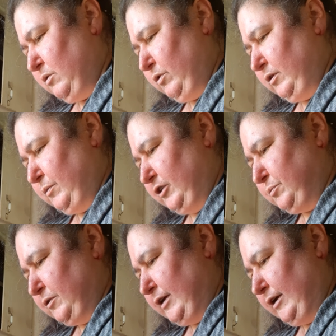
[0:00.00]
when the mashed
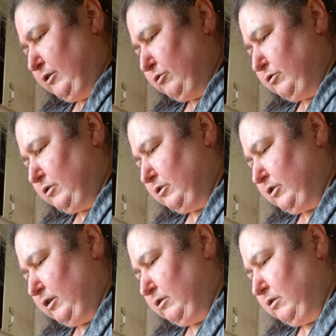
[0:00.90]
potatoes are
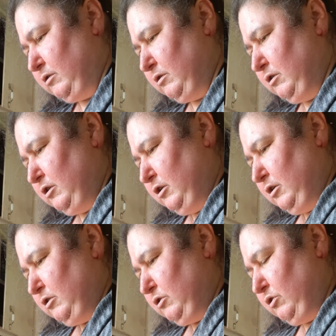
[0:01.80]
done
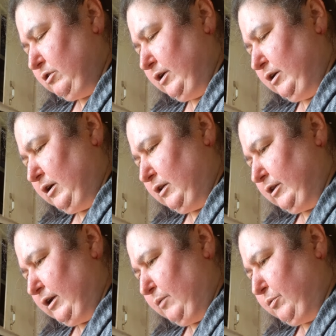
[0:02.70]
cooking, uh, then I'll